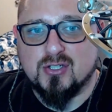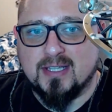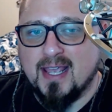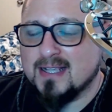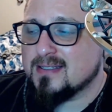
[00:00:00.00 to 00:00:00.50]

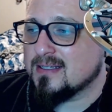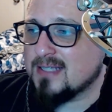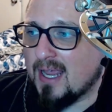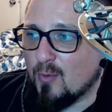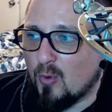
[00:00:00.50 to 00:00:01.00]
cast this,
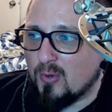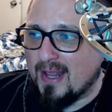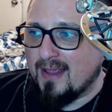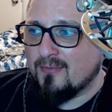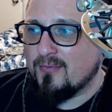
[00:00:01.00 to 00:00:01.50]
I won't
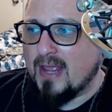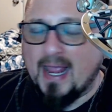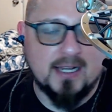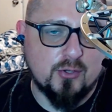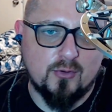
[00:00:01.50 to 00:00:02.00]
have
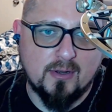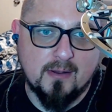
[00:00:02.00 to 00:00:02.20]
accurate...